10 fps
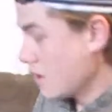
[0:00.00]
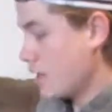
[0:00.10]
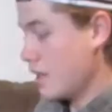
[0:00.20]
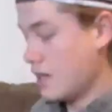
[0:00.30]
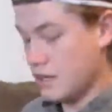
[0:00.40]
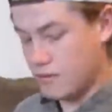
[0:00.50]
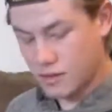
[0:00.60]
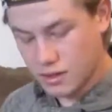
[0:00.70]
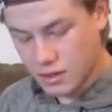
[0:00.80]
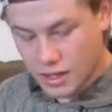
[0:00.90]
and you
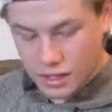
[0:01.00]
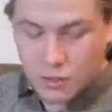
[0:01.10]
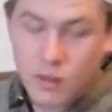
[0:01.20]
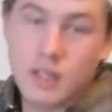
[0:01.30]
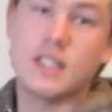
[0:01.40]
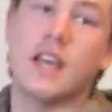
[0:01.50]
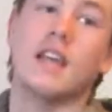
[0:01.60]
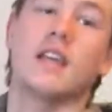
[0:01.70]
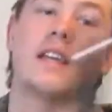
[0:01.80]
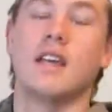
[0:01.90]
filled your gun. You want to
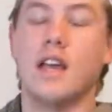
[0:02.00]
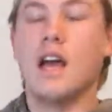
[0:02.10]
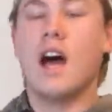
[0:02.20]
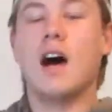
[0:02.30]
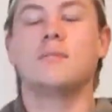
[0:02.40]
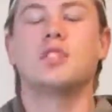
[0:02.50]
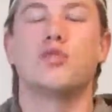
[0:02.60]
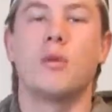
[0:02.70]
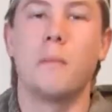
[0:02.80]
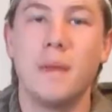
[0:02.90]
take up
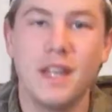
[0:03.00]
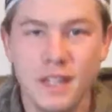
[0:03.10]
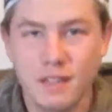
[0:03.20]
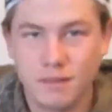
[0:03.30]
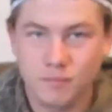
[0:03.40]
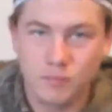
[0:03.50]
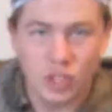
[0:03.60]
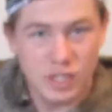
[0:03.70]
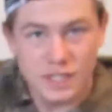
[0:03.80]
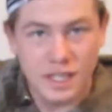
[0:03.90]
to a minute
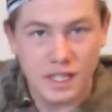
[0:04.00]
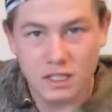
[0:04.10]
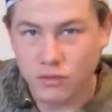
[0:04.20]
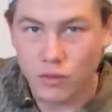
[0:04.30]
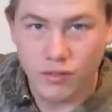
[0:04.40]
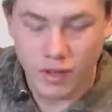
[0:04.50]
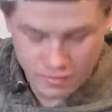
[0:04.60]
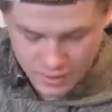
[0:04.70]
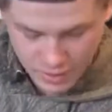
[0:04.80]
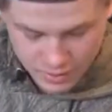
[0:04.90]
30 seconds,
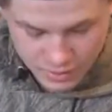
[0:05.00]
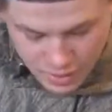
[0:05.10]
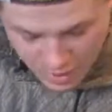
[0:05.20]
45 seconds